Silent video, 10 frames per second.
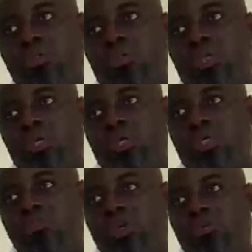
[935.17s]
and the guy
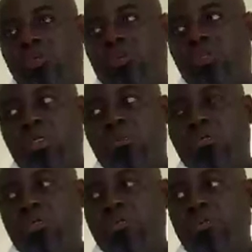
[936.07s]
has 5 million, he can
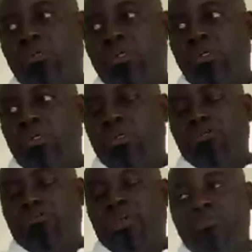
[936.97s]
buy
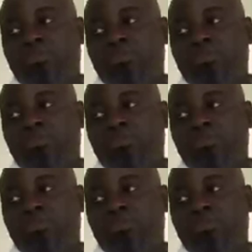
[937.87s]
5 to